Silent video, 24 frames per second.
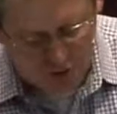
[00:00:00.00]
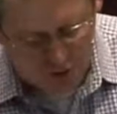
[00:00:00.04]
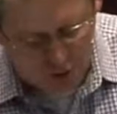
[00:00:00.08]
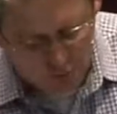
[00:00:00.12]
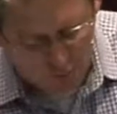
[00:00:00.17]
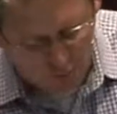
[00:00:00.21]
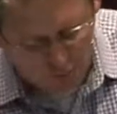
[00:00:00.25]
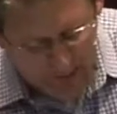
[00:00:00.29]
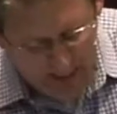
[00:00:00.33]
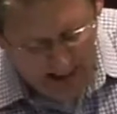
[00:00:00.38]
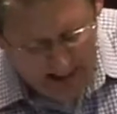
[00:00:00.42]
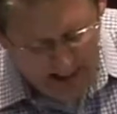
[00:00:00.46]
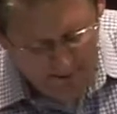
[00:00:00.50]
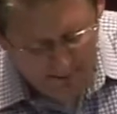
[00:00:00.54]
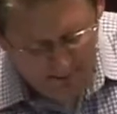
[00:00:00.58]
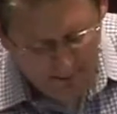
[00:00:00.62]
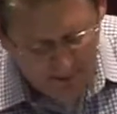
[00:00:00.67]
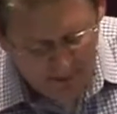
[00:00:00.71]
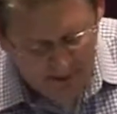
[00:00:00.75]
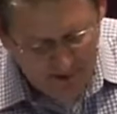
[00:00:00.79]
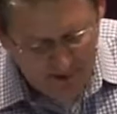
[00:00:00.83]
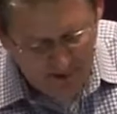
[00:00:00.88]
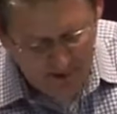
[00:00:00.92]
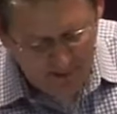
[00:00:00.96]
and to
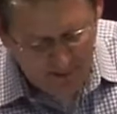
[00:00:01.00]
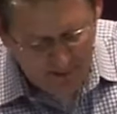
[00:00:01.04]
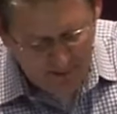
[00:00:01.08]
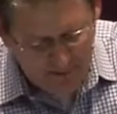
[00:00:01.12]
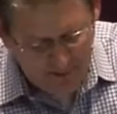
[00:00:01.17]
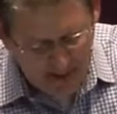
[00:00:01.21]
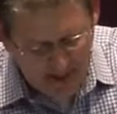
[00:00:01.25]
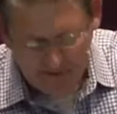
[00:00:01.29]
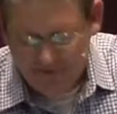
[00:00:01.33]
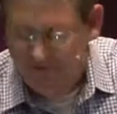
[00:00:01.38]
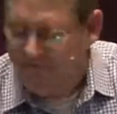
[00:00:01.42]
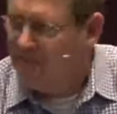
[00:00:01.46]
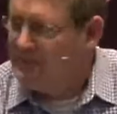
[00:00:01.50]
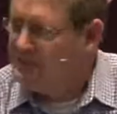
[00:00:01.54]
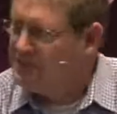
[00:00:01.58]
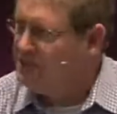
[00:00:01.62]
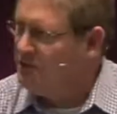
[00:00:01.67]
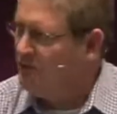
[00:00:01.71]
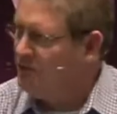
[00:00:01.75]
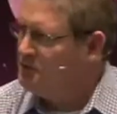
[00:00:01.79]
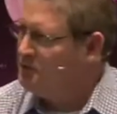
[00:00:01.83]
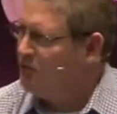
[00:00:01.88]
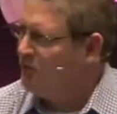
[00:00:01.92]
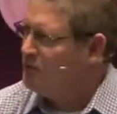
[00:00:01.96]
reap the benefits.
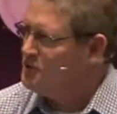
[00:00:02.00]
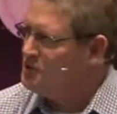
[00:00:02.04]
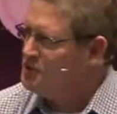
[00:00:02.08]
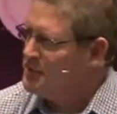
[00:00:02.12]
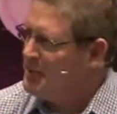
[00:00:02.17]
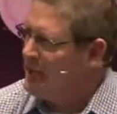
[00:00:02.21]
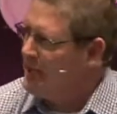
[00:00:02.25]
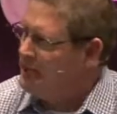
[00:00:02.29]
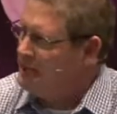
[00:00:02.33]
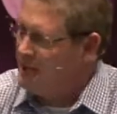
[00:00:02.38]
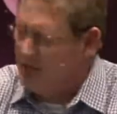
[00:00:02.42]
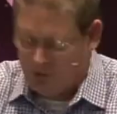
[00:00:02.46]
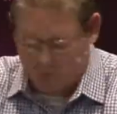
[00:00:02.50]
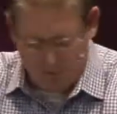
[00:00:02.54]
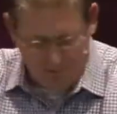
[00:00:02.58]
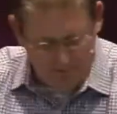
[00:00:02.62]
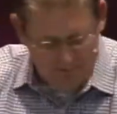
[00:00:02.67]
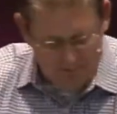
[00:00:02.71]
Notice verse 10. Here's